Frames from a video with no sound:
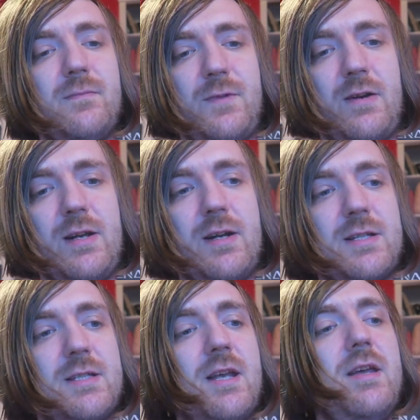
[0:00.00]
very
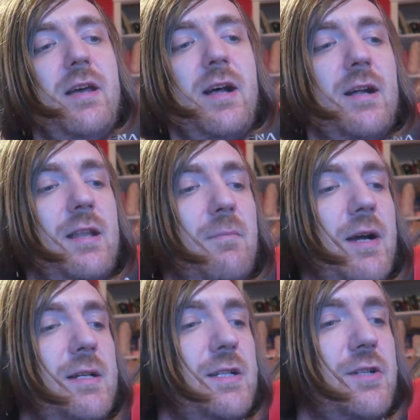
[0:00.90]
nice. Uh, and then
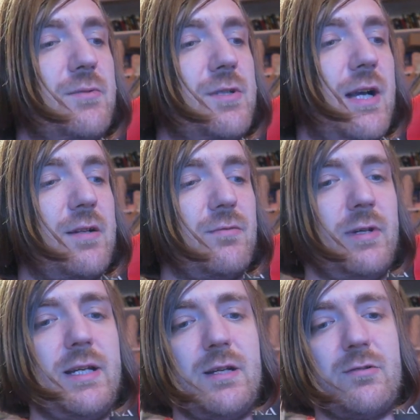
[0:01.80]
my edition also had a
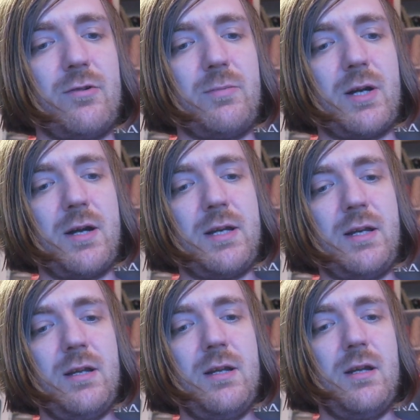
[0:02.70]
reading group
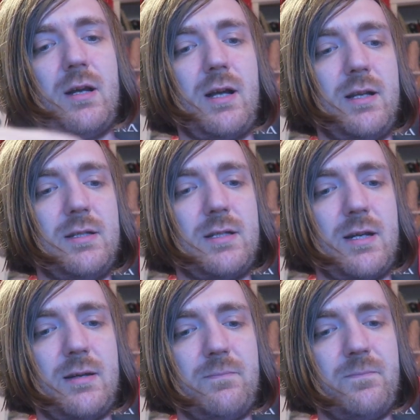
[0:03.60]
guide and
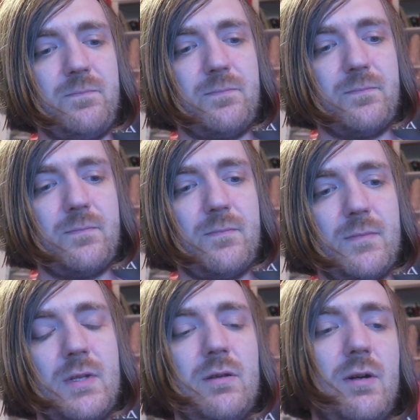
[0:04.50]
um,
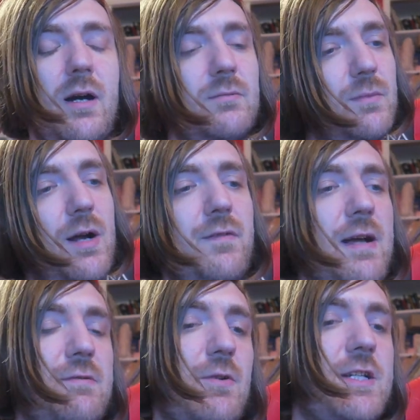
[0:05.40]
I
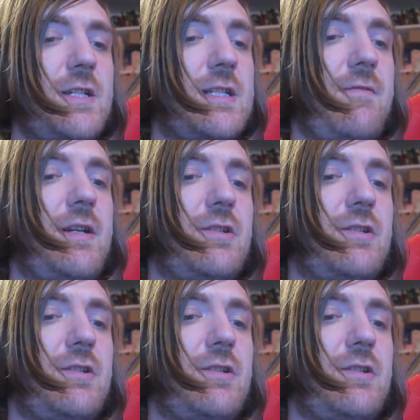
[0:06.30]
found question 7